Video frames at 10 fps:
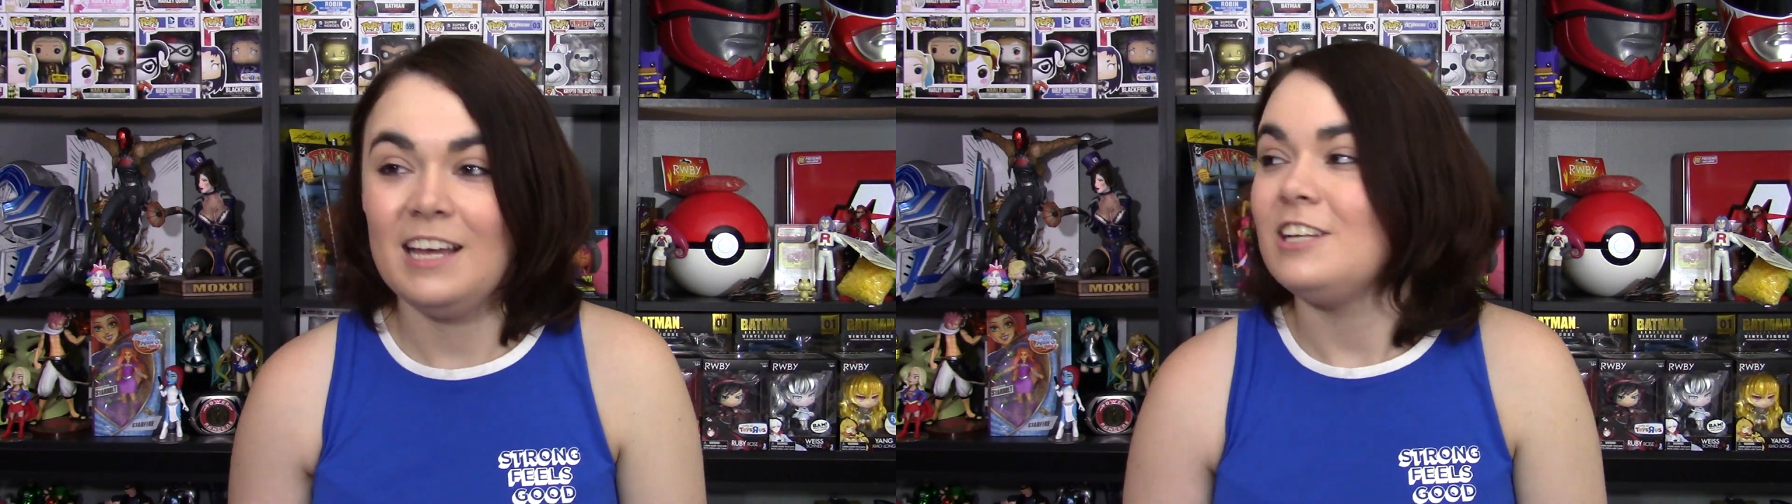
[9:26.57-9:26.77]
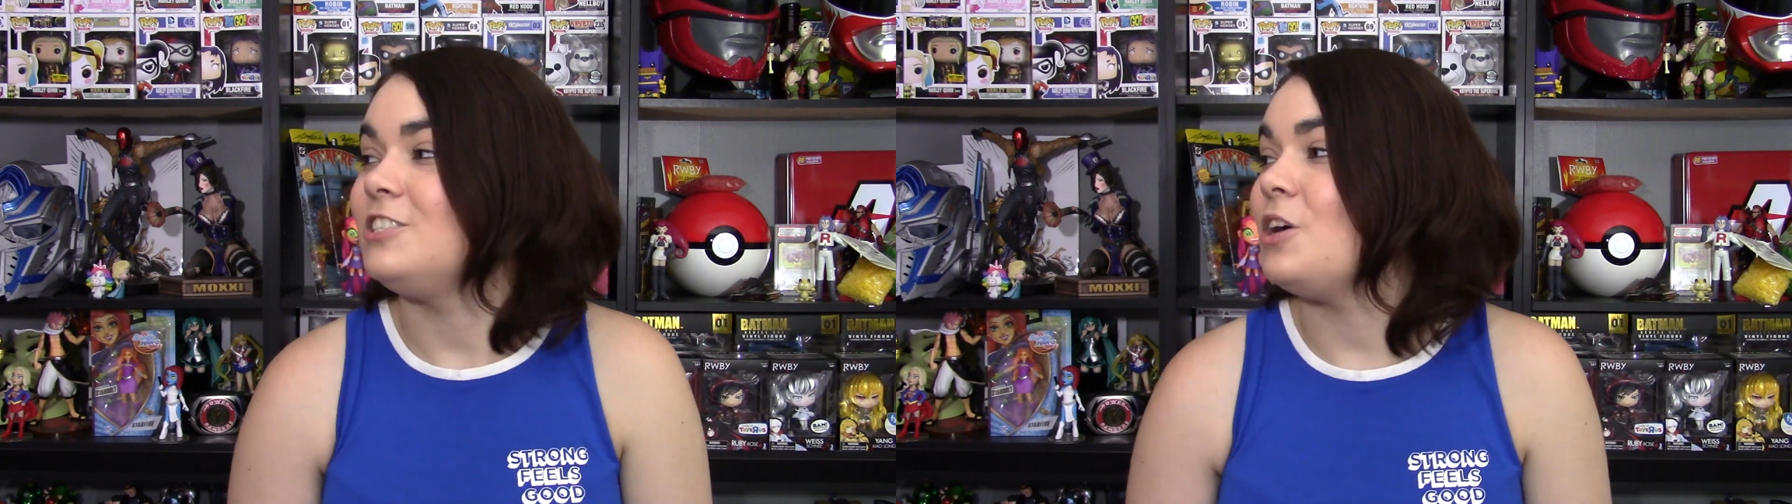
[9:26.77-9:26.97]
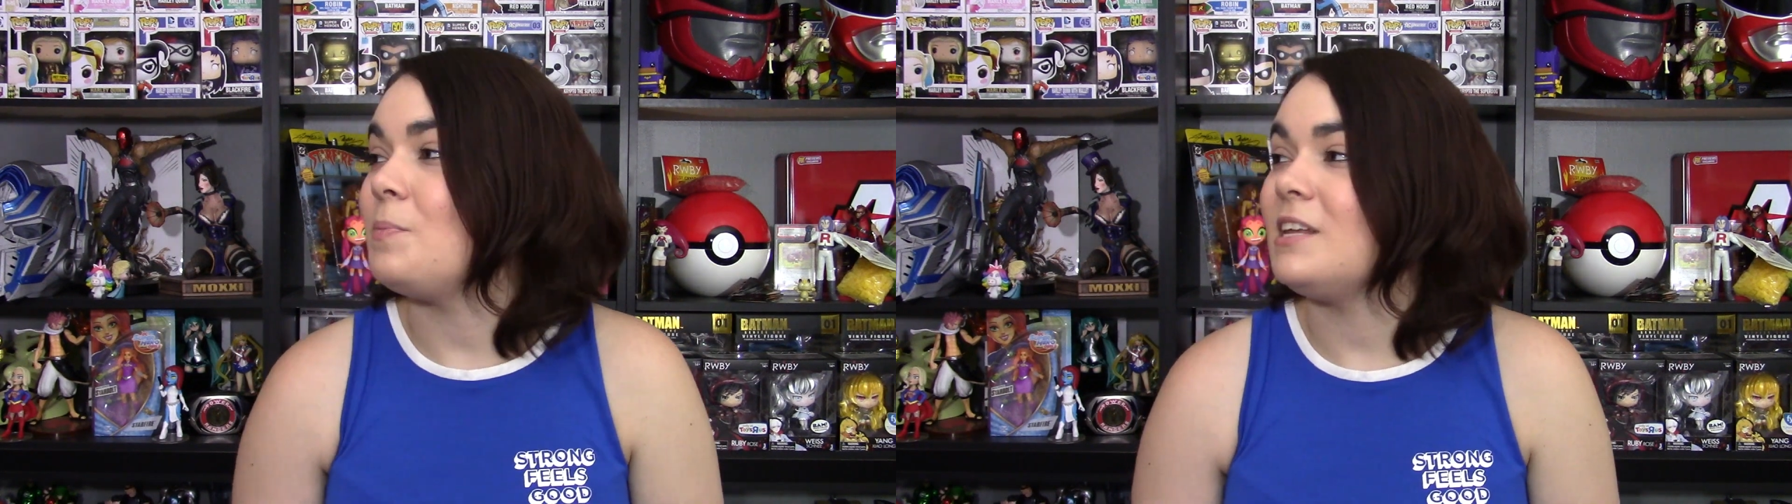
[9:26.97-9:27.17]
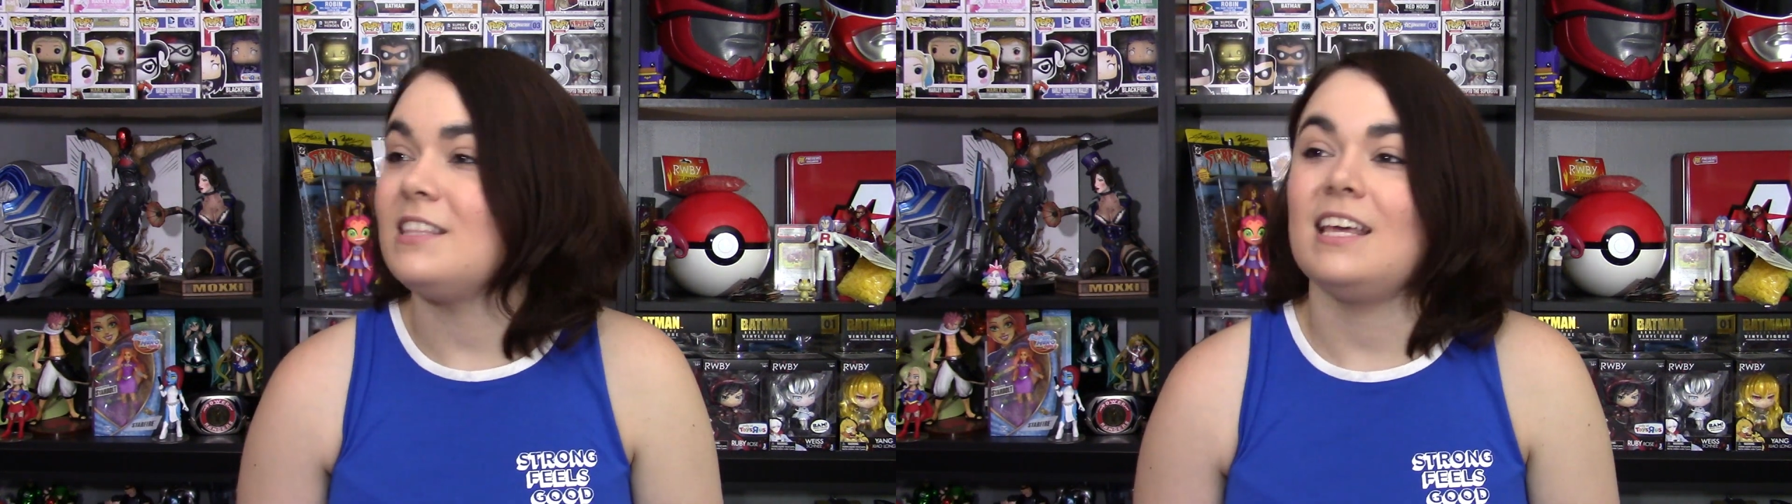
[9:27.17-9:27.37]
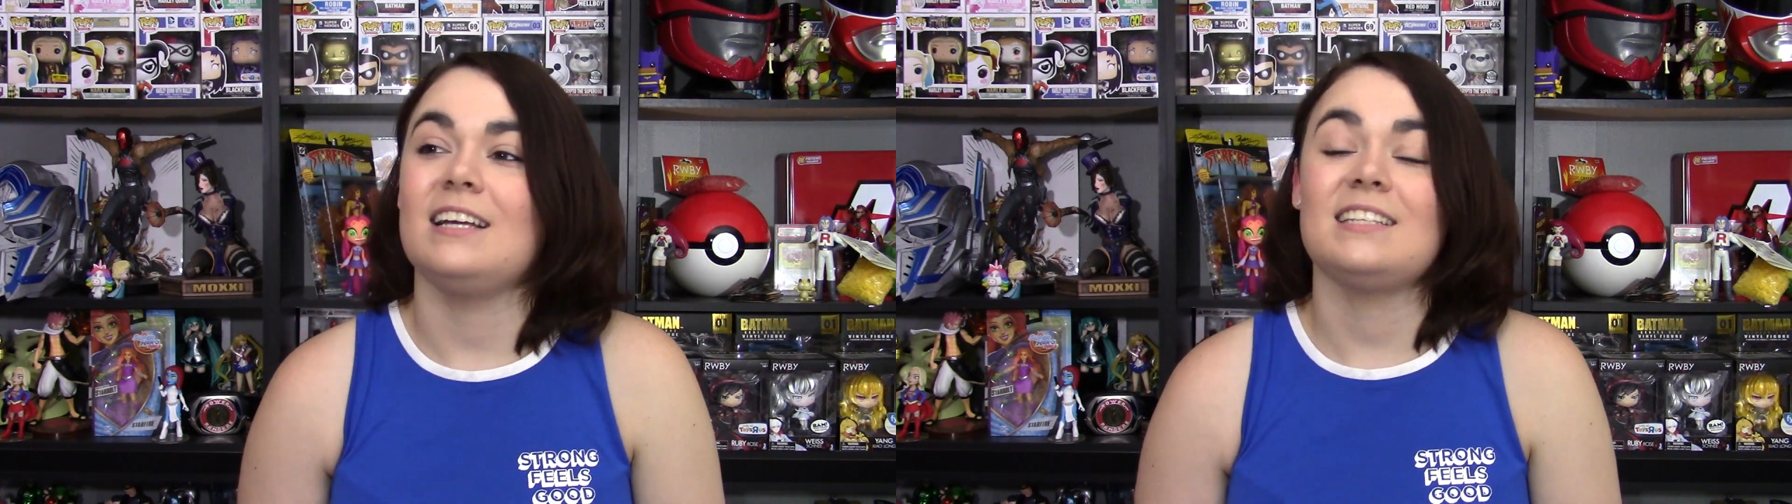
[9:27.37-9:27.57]
So many
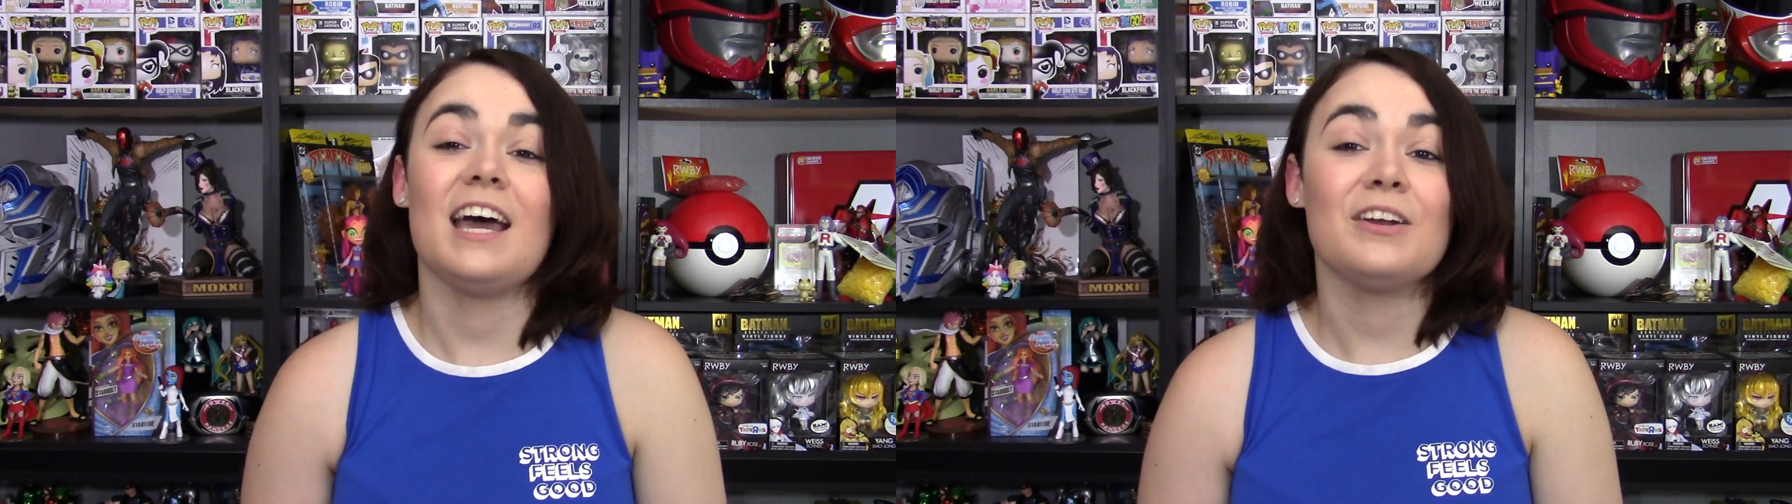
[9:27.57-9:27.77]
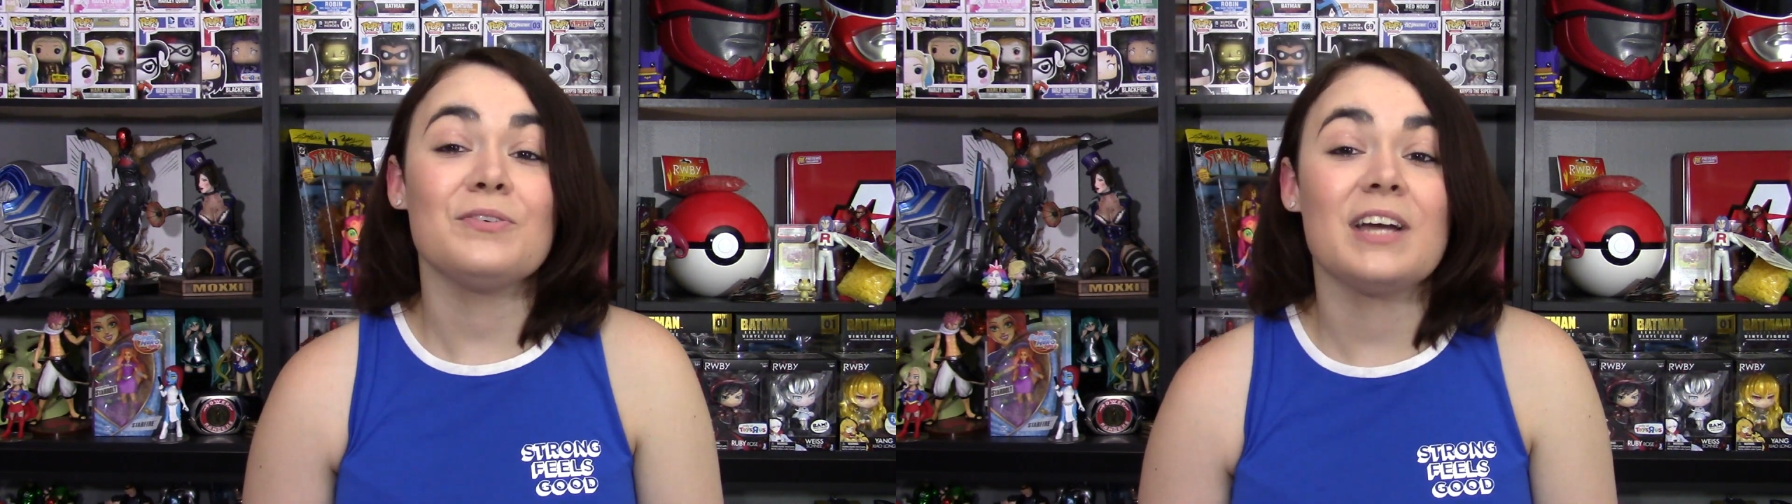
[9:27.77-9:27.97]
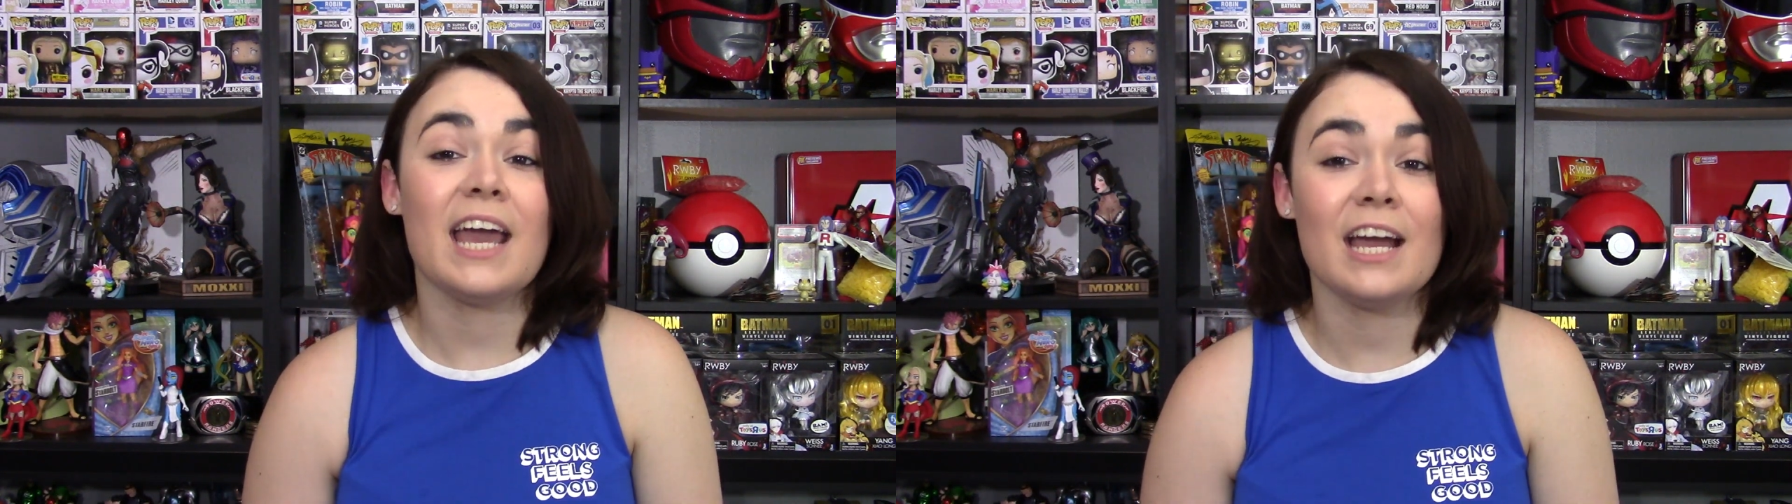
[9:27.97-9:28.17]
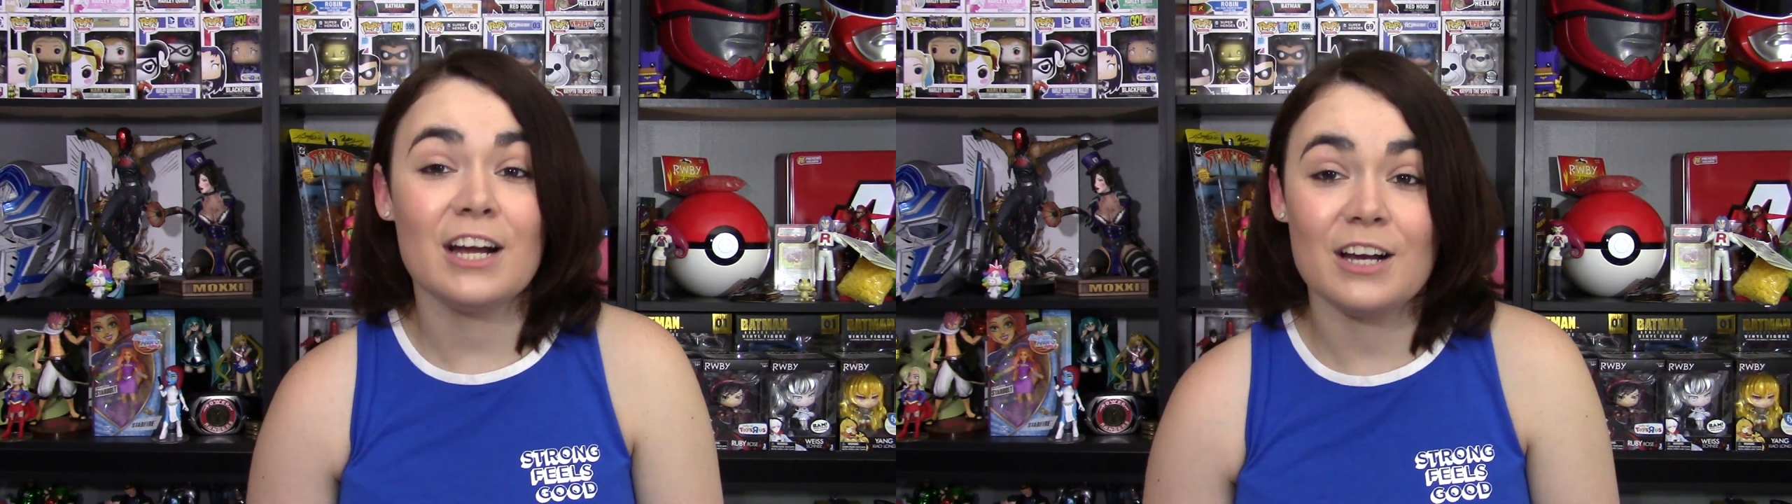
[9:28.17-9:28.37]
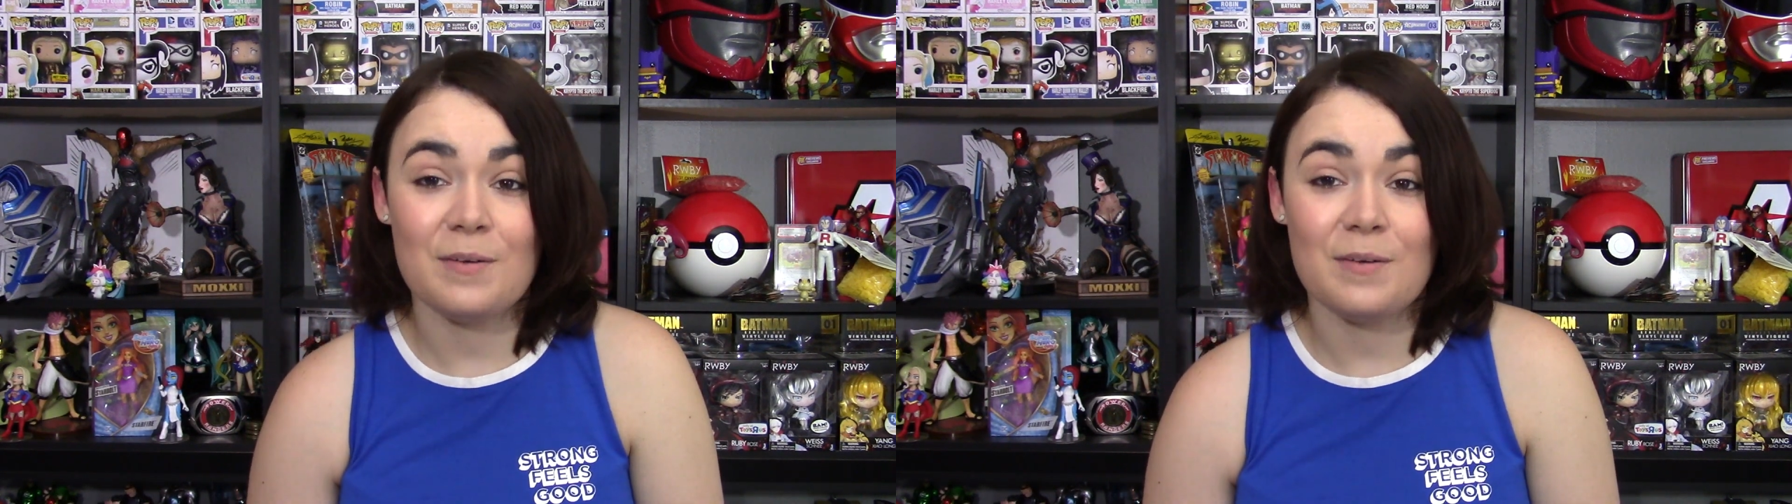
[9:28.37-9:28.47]
things. I don't care